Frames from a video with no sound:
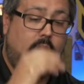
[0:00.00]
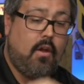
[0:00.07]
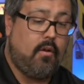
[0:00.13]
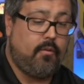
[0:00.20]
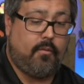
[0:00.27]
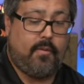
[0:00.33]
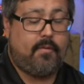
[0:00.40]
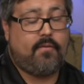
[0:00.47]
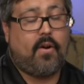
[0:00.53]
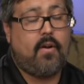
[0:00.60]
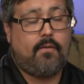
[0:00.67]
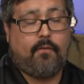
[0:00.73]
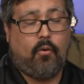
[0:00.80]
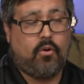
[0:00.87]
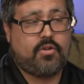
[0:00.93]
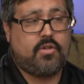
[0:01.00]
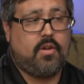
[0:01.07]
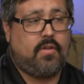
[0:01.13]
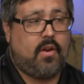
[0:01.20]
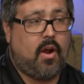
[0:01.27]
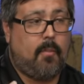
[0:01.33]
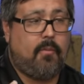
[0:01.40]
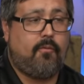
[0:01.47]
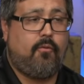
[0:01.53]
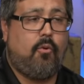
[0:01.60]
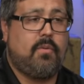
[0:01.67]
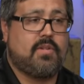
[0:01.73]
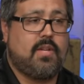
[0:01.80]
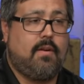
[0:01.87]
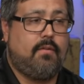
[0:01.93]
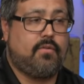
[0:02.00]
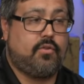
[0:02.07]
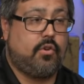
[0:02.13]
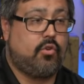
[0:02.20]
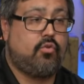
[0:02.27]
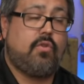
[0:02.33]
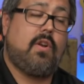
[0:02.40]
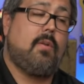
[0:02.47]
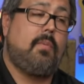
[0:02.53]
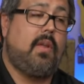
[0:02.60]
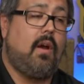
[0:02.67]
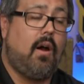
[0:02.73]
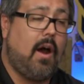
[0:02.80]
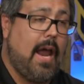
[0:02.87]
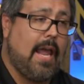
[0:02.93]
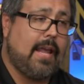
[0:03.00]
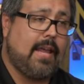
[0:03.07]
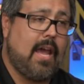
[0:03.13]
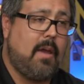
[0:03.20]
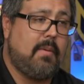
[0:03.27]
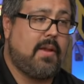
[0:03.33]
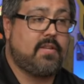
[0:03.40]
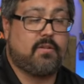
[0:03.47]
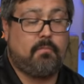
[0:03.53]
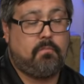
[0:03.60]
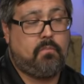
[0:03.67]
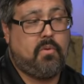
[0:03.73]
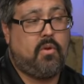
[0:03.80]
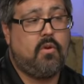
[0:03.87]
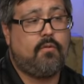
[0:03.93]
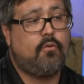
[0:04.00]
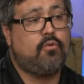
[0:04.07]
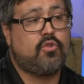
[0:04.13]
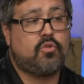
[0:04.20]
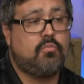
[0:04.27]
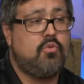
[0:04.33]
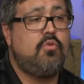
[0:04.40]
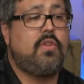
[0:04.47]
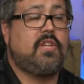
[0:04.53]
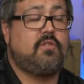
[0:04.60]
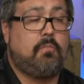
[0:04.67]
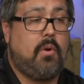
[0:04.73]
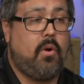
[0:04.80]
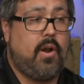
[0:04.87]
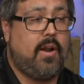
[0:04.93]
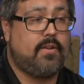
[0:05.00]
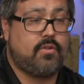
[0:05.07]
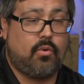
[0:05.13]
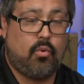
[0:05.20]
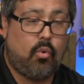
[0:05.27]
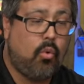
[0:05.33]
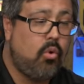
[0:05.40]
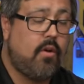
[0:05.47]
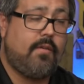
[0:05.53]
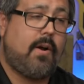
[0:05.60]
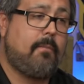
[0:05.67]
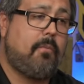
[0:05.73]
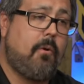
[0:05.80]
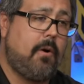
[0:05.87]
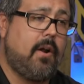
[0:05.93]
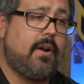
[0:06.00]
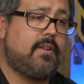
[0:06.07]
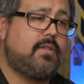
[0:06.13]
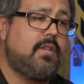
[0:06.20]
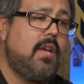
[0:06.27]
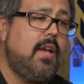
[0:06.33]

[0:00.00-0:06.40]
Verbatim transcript: We've been very fortunate that our performance levels are incredibly high in gaming. It's a beautiful, smooth experience on all of our products.